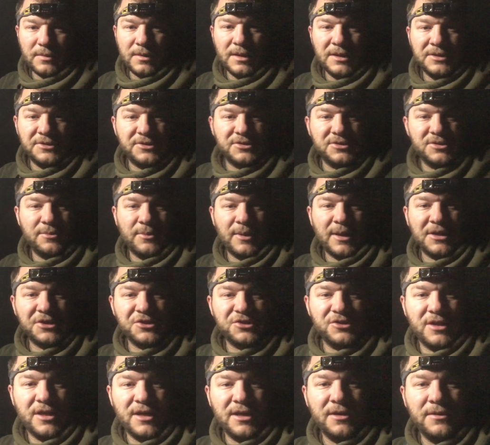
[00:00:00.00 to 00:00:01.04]
least some
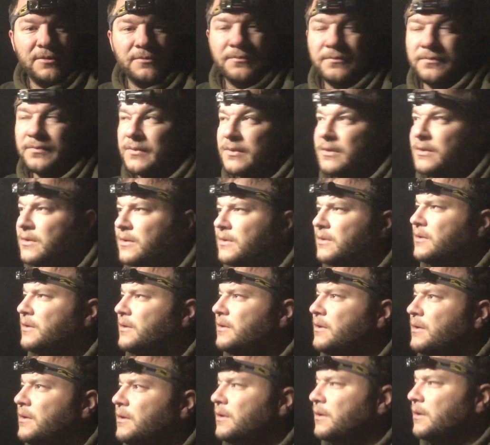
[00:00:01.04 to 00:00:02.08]
action, eh?
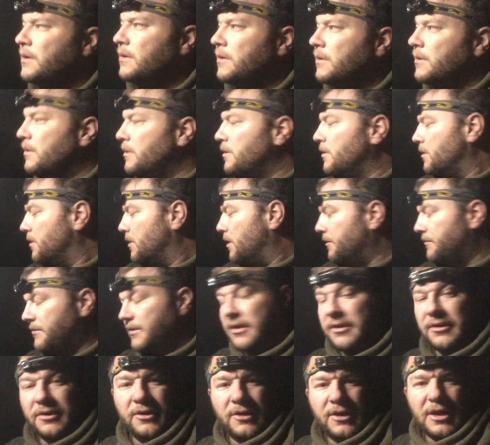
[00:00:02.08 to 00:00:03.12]
I
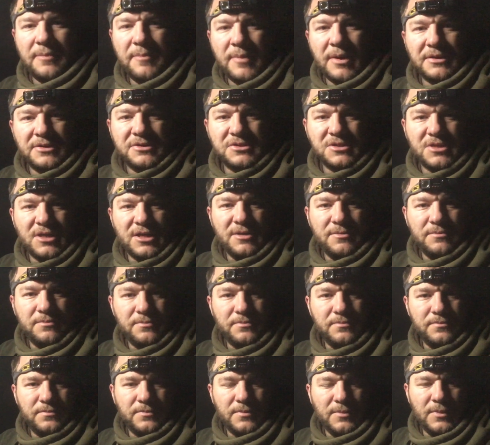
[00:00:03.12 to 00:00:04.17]
think I'm going to get back to sleep,
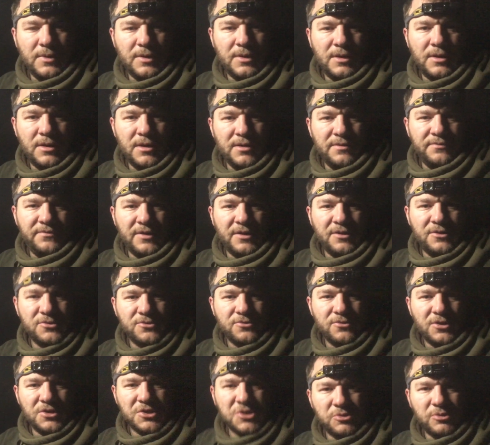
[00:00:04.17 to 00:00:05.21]
and fingers
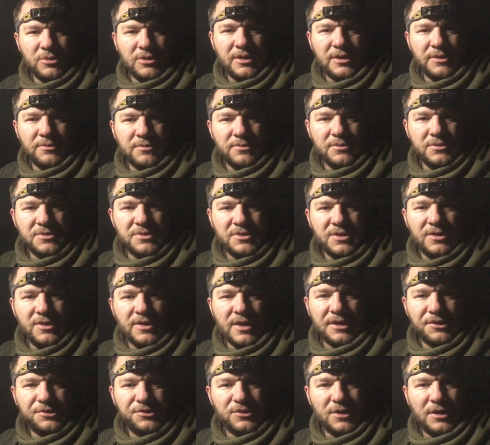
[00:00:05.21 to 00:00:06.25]
crossed when I see you
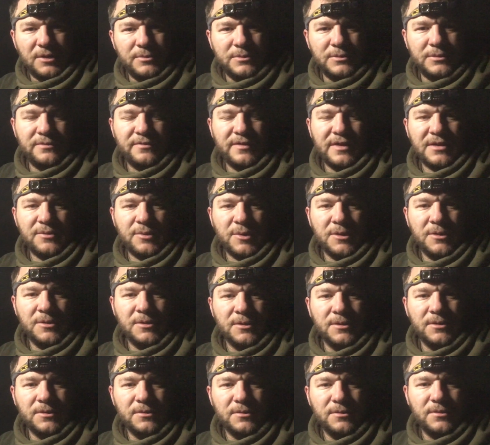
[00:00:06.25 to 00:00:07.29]
next time we've had
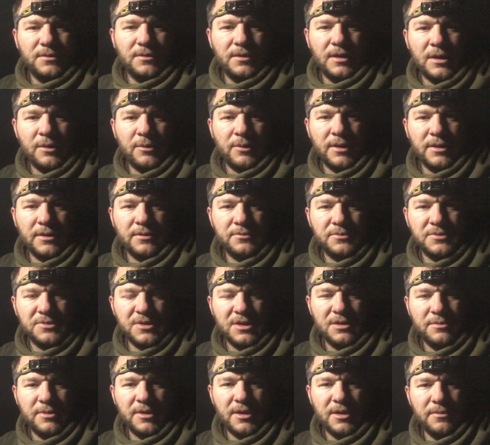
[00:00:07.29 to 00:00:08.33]
one. Anyway,
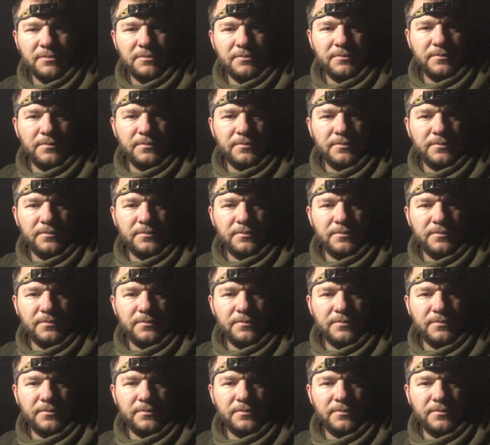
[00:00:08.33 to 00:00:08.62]
see you in a bit.